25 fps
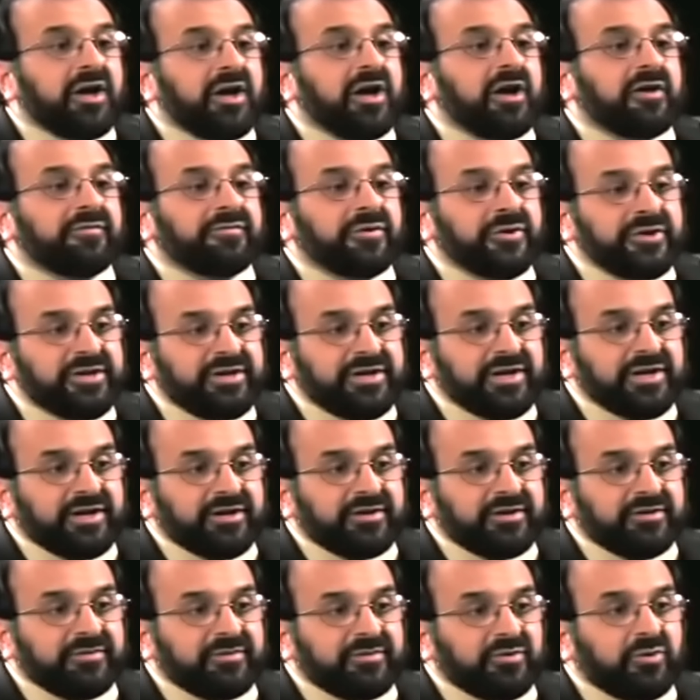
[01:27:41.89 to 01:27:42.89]
of
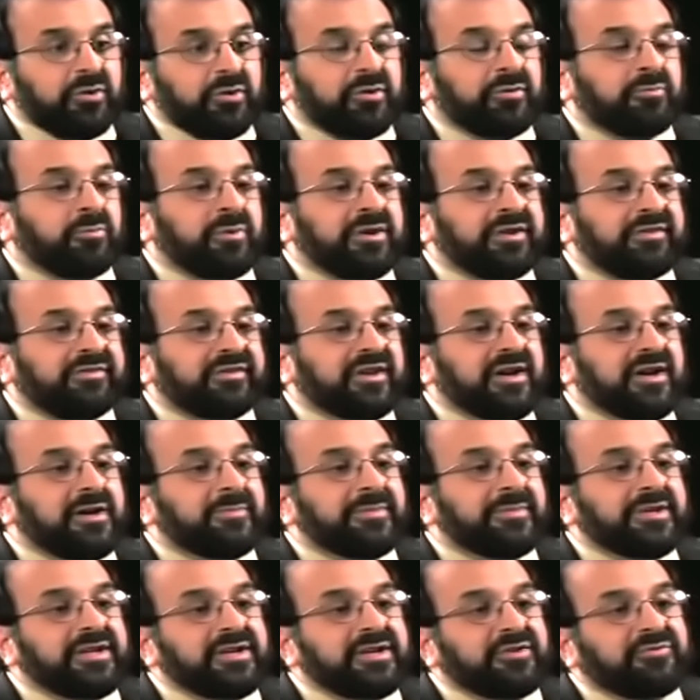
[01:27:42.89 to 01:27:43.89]
hudna, or what is
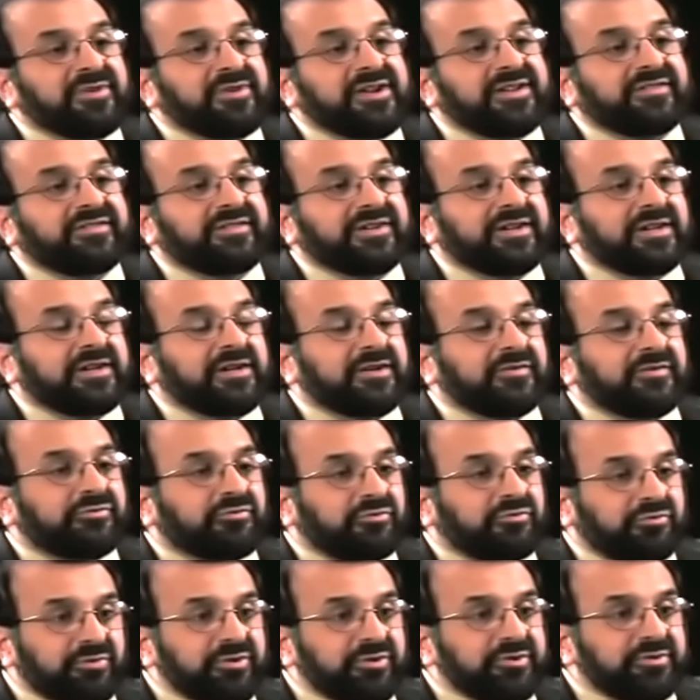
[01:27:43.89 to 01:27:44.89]
commonly translated as
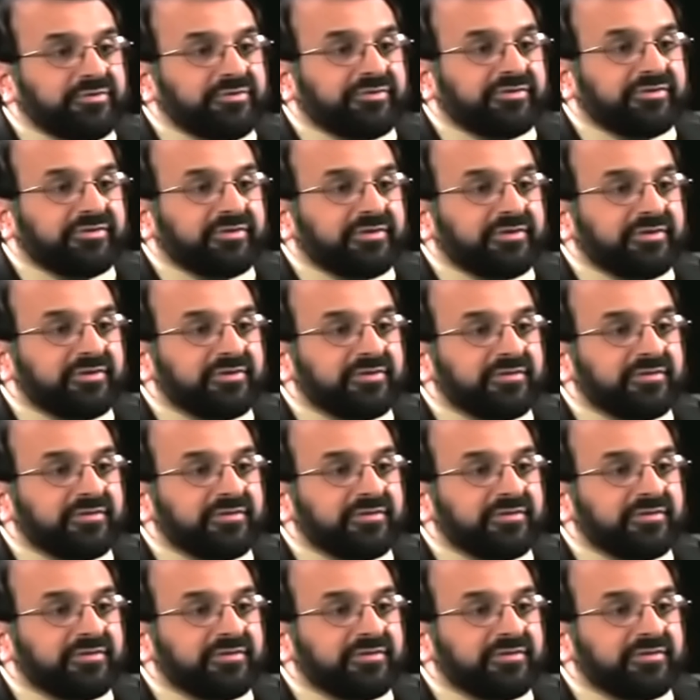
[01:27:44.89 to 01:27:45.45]
truce,